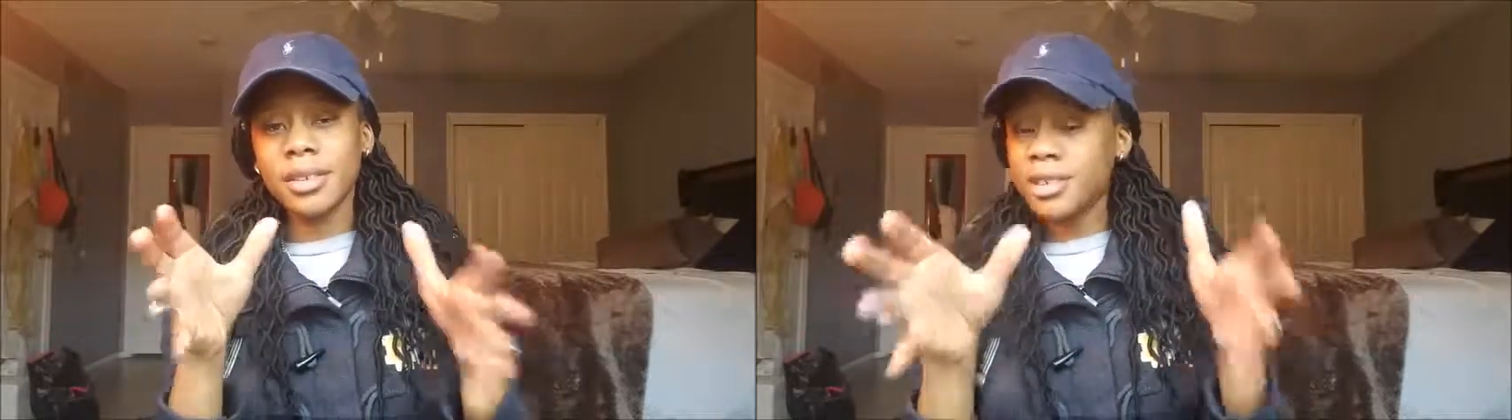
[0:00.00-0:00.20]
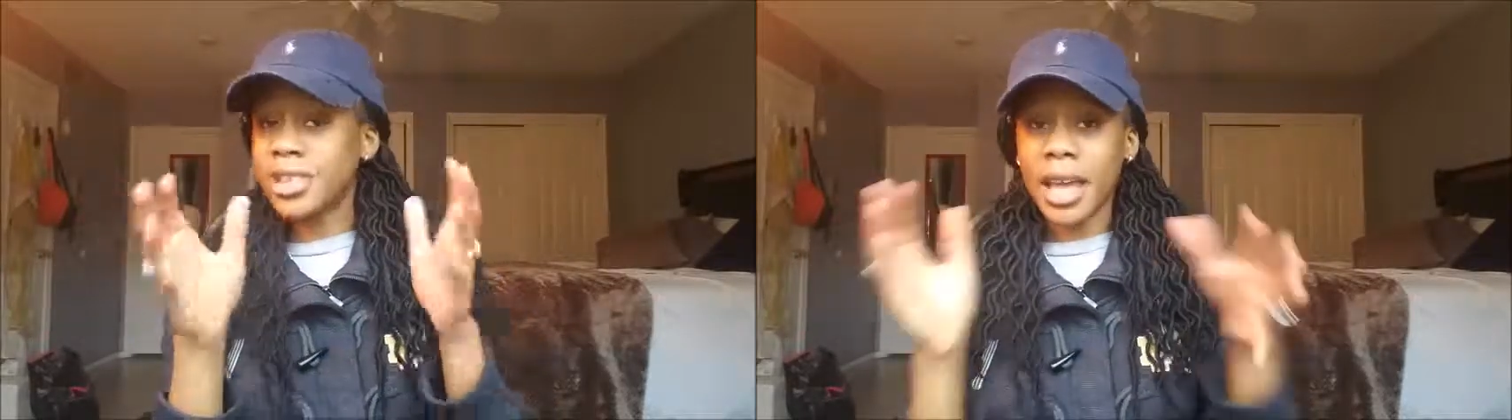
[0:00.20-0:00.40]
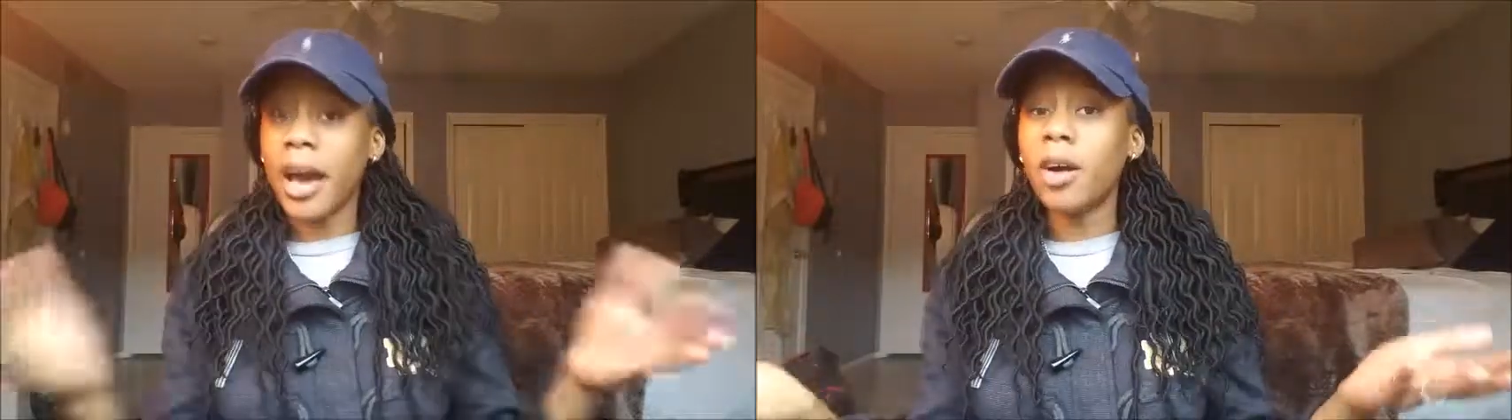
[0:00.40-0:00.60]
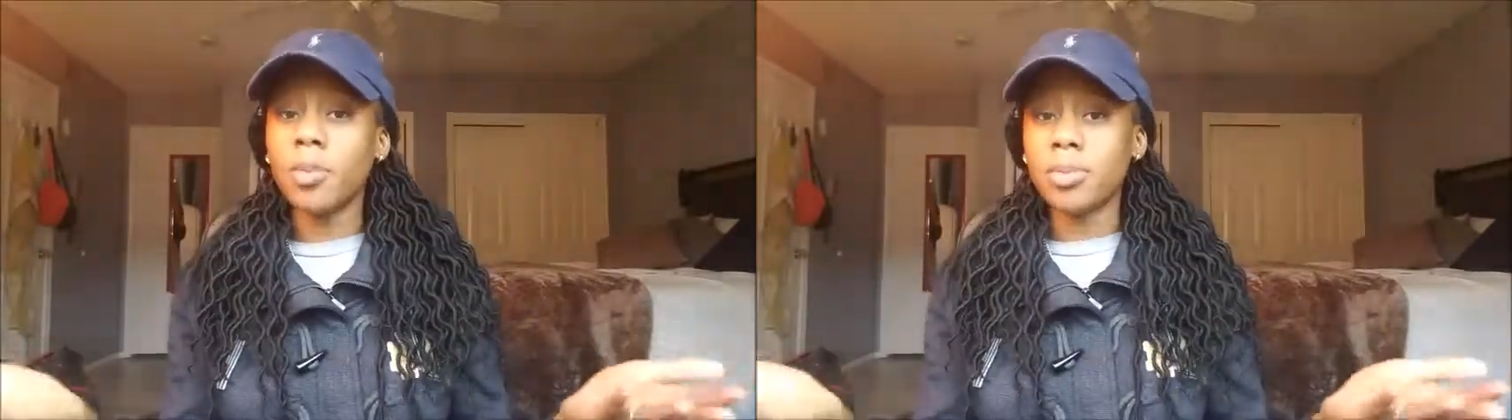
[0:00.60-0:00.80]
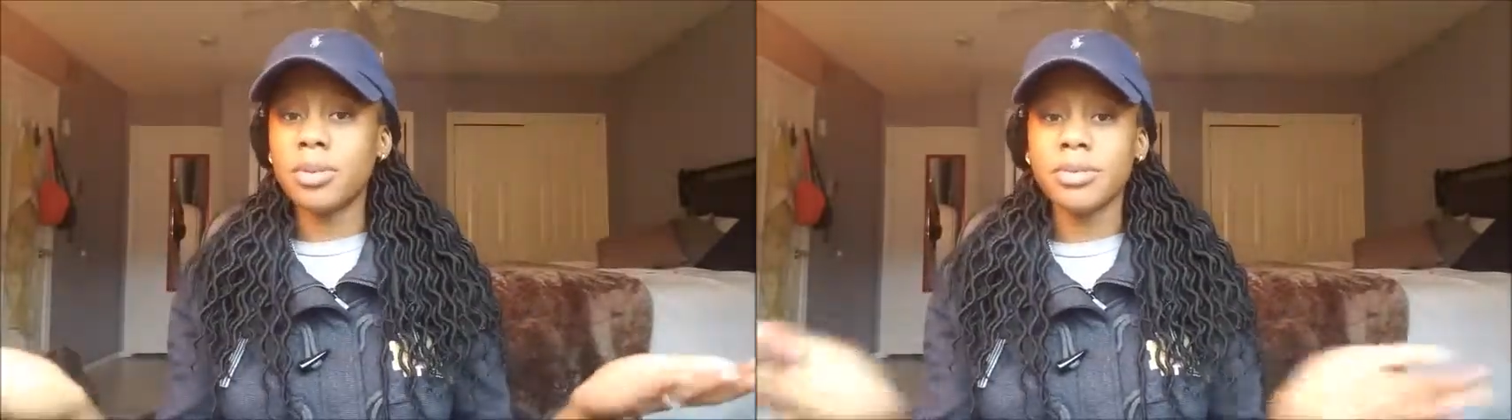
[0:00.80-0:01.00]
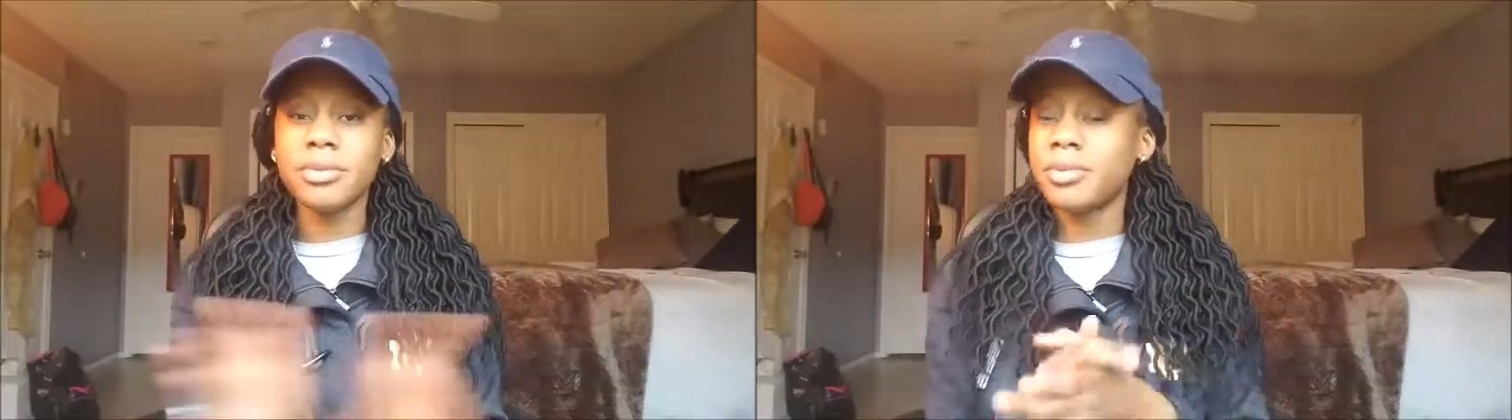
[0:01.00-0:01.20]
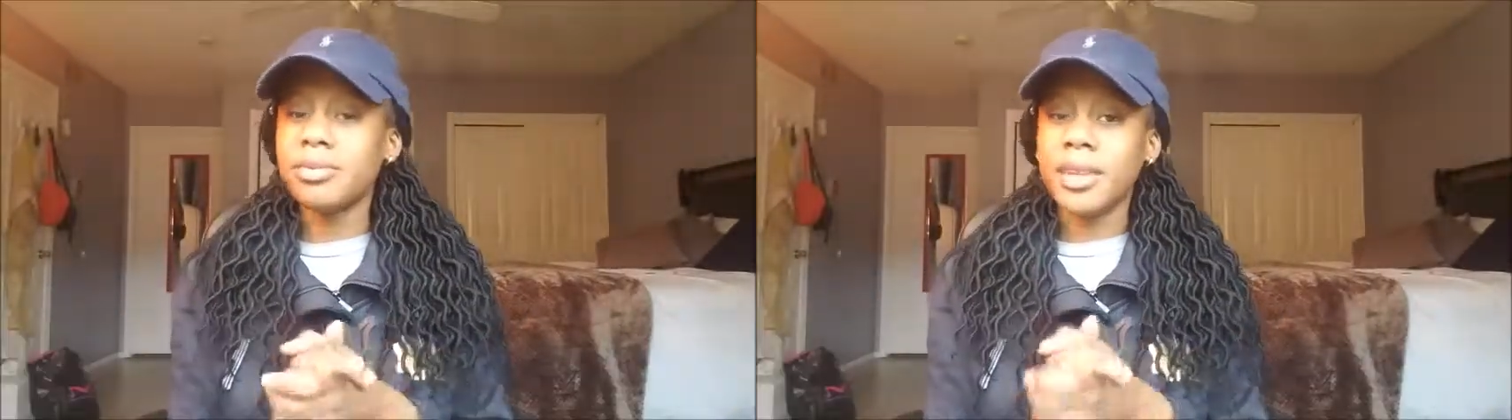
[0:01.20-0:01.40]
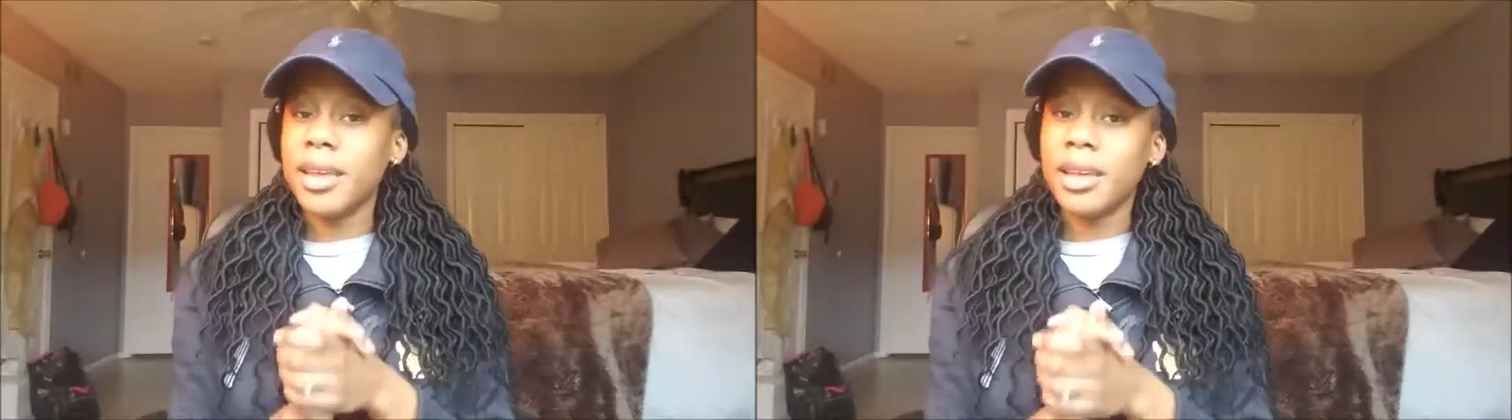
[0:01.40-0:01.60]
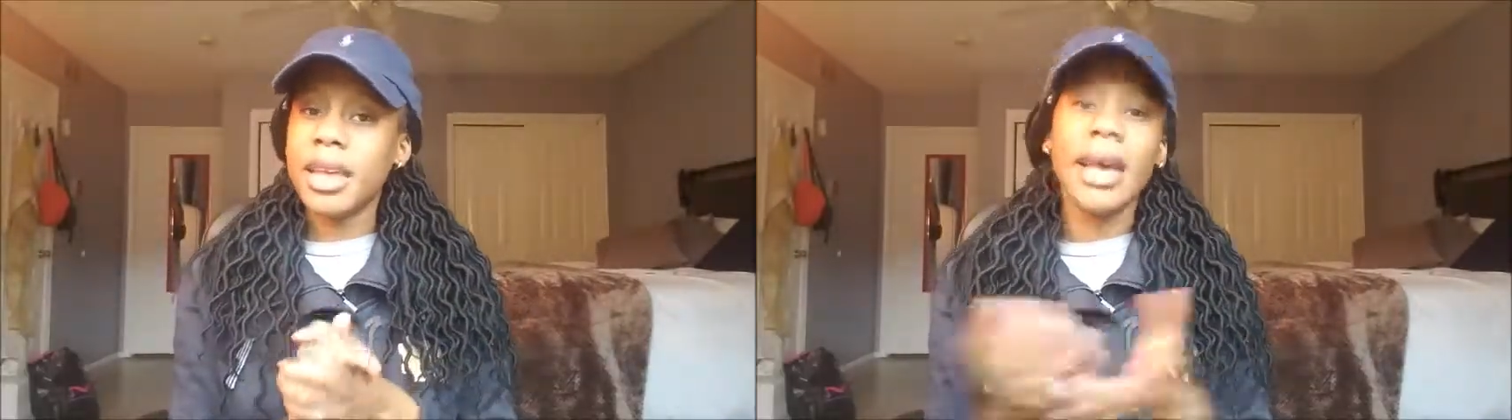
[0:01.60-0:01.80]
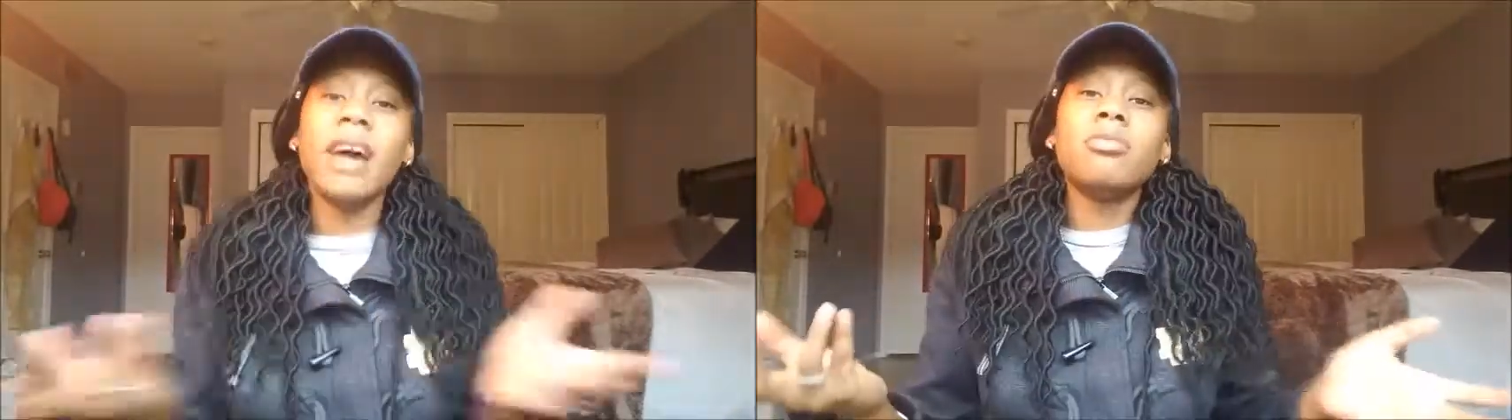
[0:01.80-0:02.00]
just help.
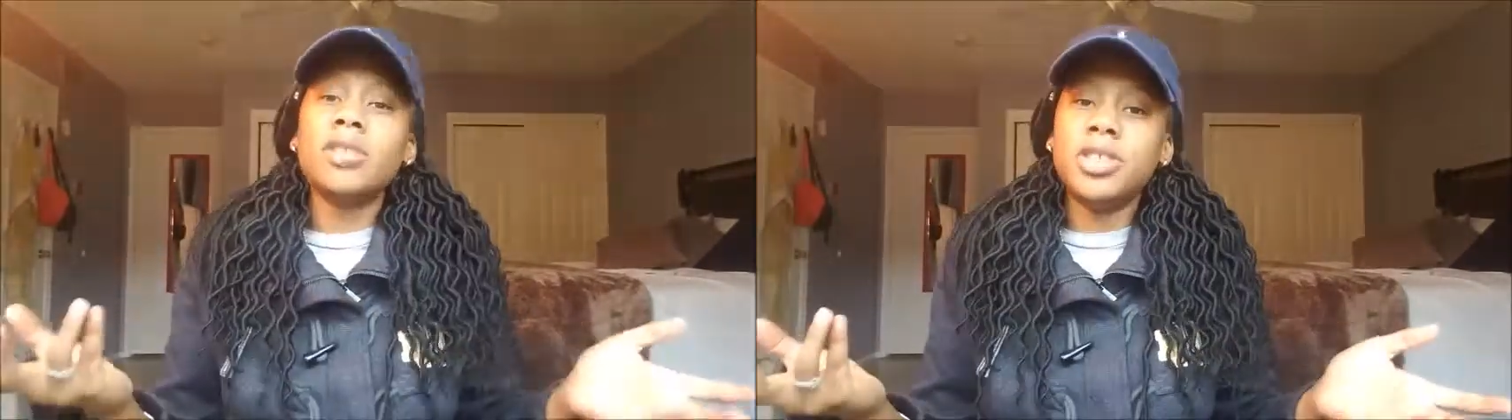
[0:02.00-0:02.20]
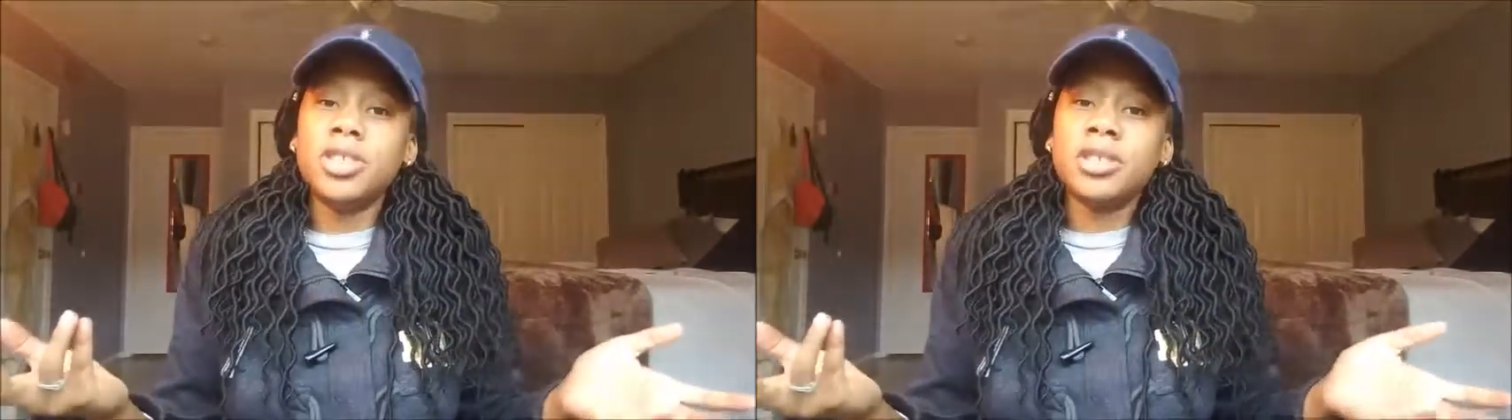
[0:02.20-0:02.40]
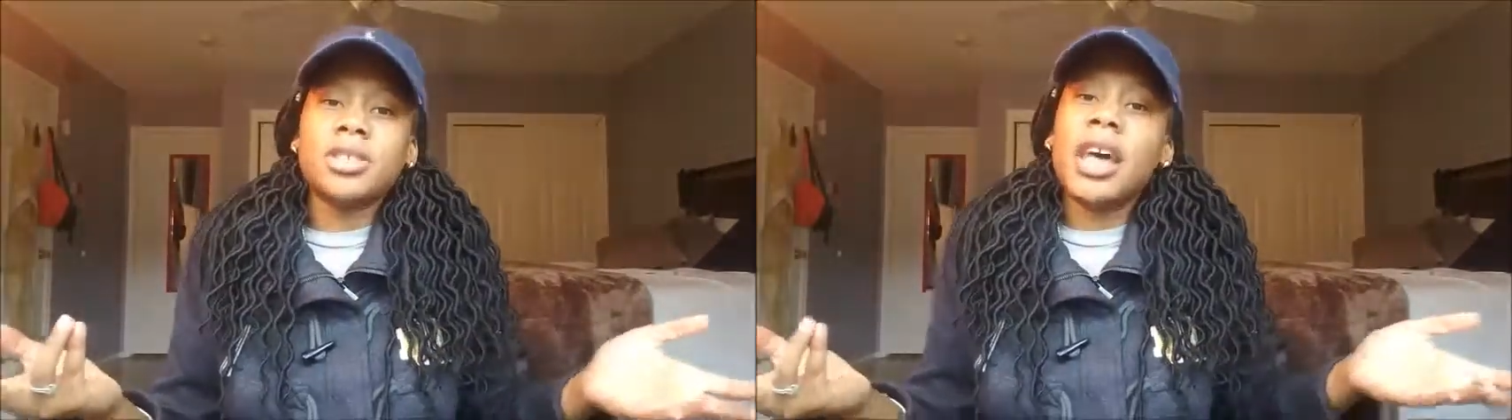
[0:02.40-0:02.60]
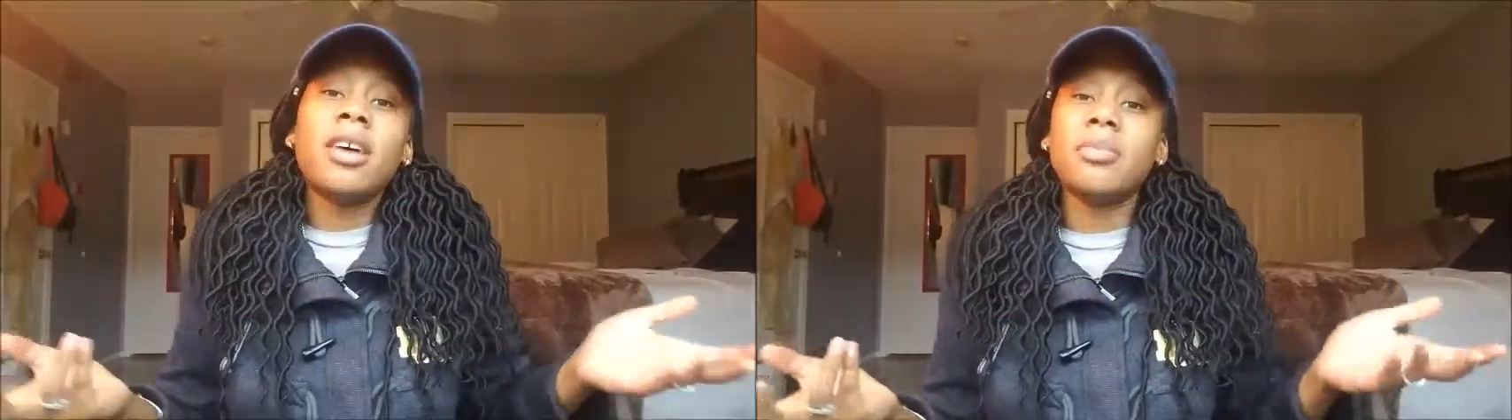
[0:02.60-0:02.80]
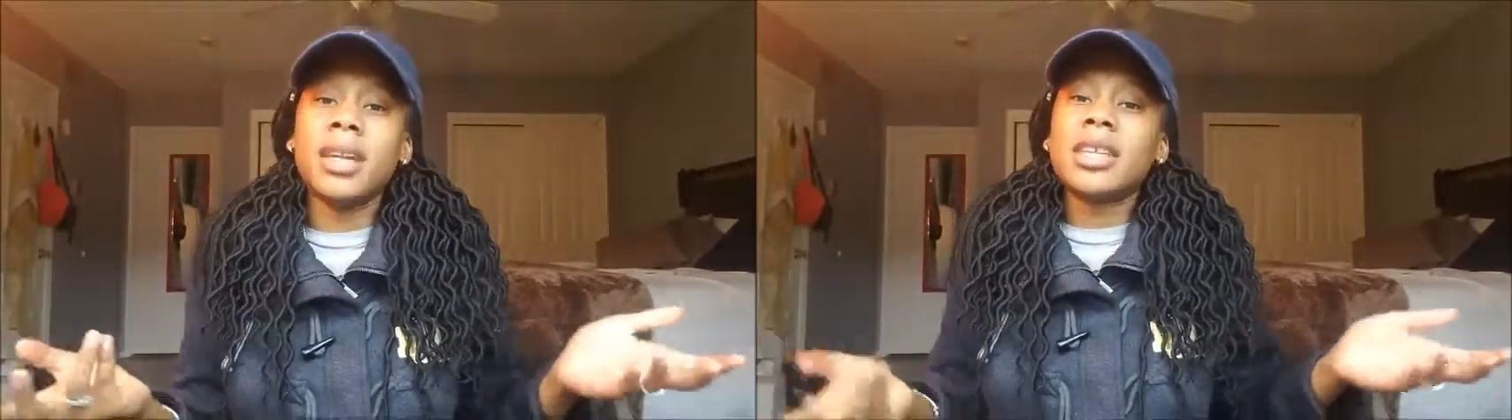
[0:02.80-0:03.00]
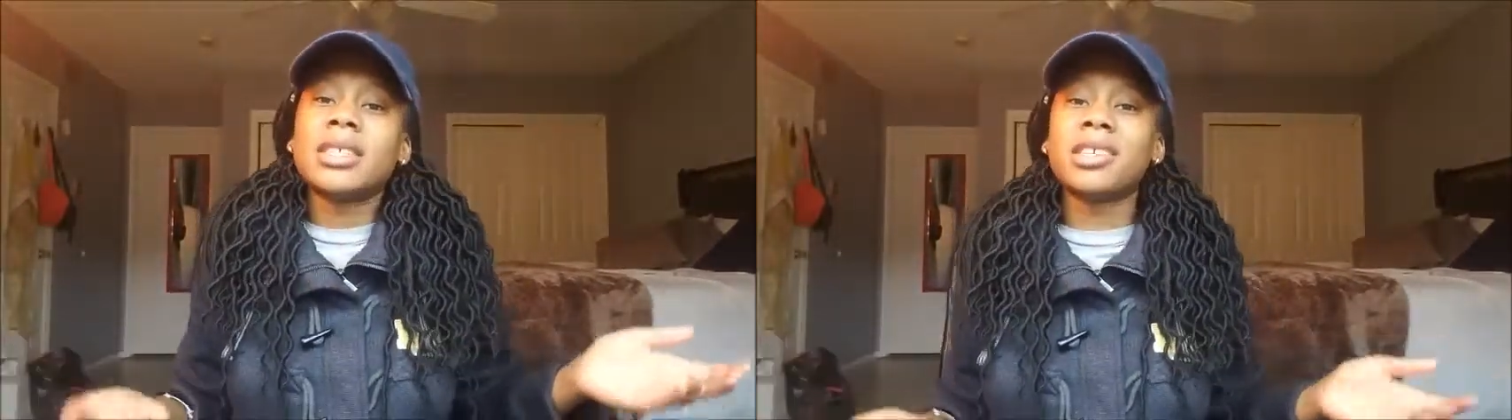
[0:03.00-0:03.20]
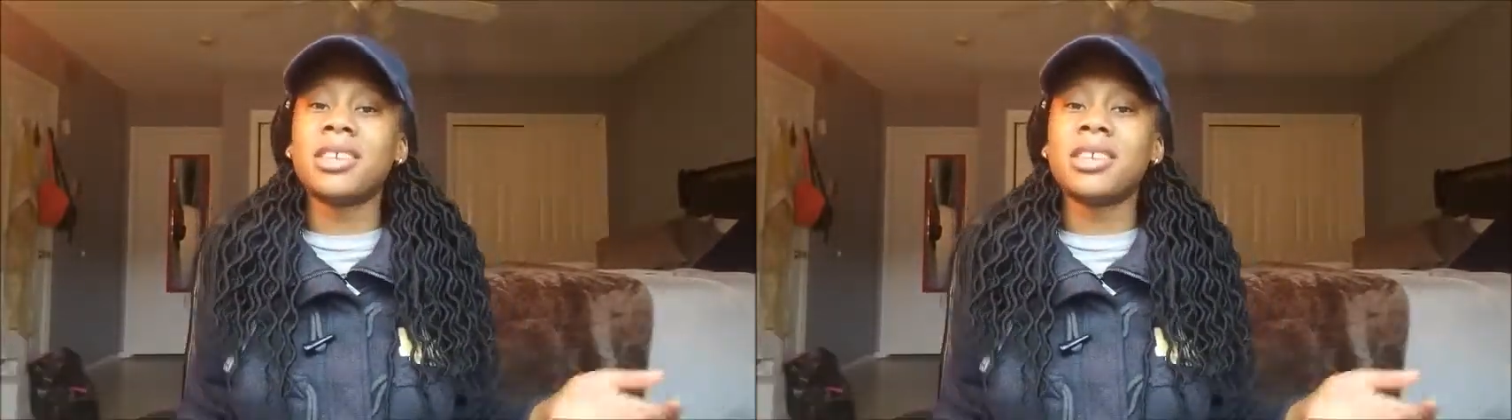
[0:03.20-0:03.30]
Help me, Jesus. Help me. That's